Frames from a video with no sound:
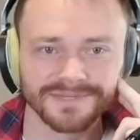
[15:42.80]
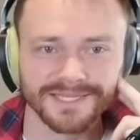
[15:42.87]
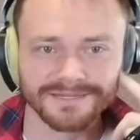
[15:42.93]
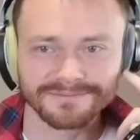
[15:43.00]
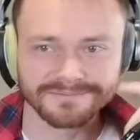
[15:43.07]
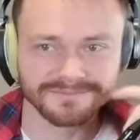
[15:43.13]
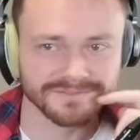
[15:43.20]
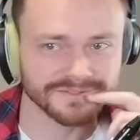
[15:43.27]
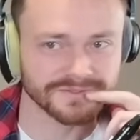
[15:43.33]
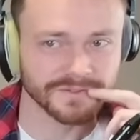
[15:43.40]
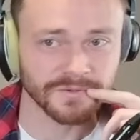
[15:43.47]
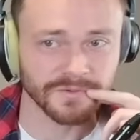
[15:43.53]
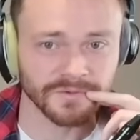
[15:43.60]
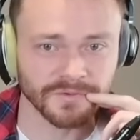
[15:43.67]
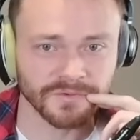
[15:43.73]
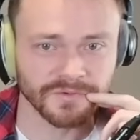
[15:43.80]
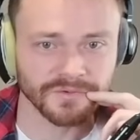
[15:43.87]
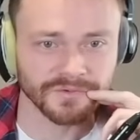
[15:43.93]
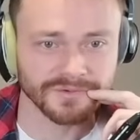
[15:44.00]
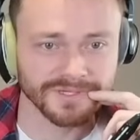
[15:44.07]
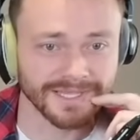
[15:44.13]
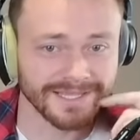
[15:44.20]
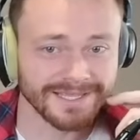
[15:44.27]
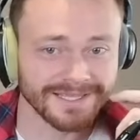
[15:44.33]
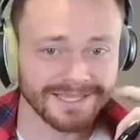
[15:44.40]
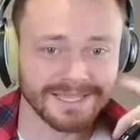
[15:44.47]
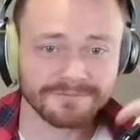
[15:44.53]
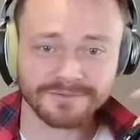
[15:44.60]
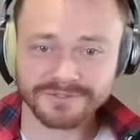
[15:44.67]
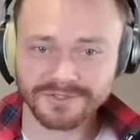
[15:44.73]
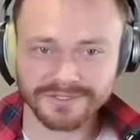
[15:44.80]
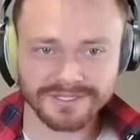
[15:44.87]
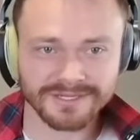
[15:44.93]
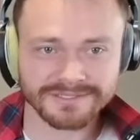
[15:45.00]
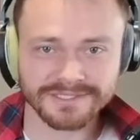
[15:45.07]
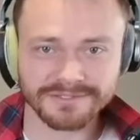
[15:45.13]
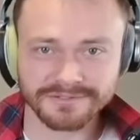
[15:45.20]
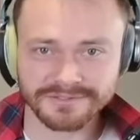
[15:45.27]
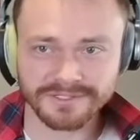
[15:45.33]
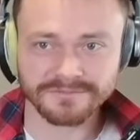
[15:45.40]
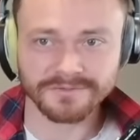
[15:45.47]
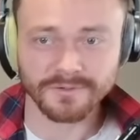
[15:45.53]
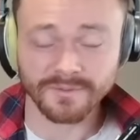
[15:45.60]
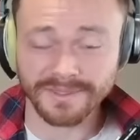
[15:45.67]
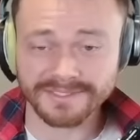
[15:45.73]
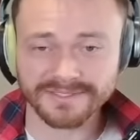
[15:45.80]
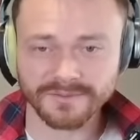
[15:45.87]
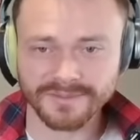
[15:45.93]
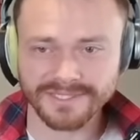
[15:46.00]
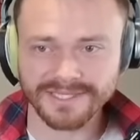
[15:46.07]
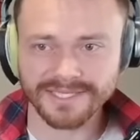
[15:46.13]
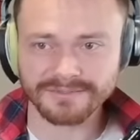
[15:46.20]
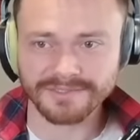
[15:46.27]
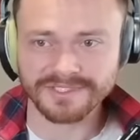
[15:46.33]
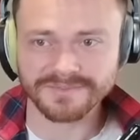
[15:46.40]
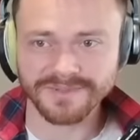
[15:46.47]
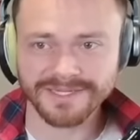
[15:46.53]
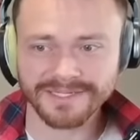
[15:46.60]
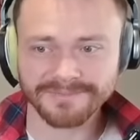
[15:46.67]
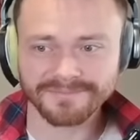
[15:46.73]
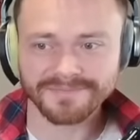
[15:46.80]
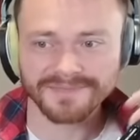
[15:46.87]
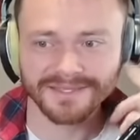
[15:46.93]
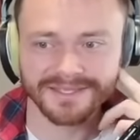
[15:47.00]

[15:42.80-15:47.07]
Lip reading: Yeah. So if we draw Lockdown or Sunfall, we basically win the game on the spot.